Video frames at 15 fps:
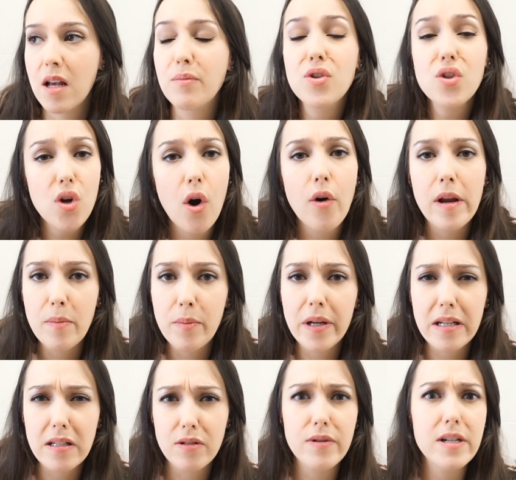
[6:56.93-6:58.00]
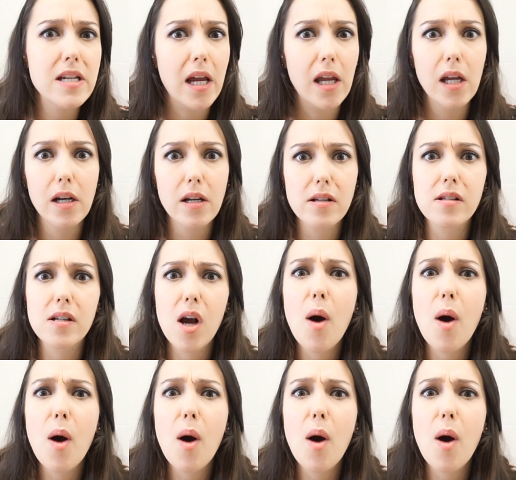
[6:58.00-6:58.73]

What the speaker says: I'm sorry, but it's ridiculous.